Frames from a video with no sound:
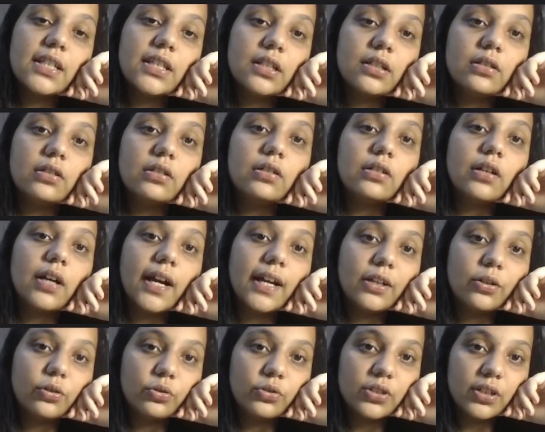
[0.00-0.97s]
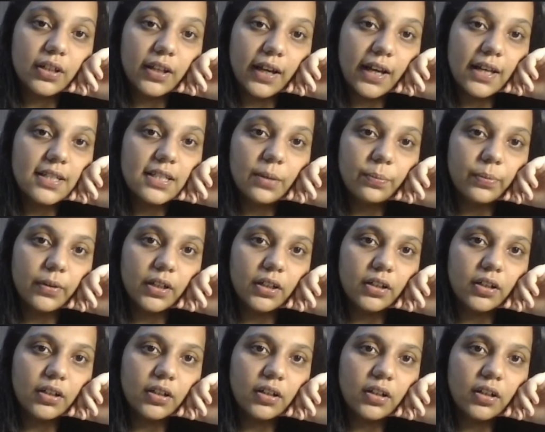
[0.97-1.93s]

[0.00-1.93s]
the hydrogen gas separated.